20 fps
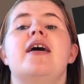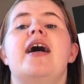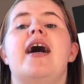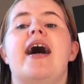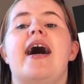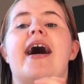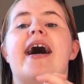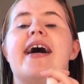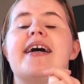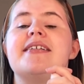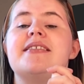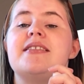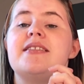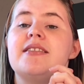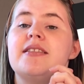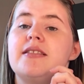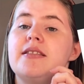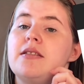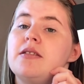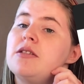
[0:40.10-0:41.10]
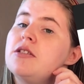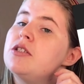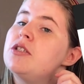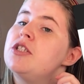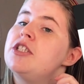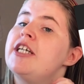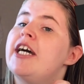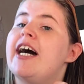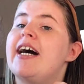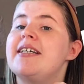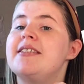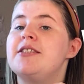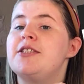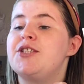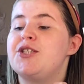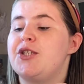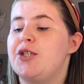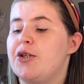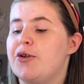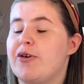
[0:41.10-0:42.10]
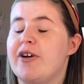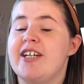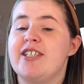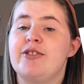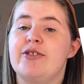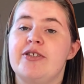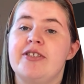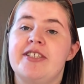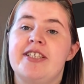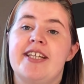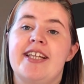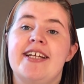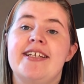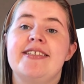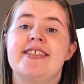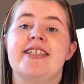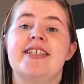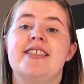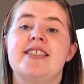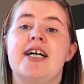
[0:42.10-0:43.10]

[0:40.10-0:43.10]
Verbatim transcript: And to answer your question to this is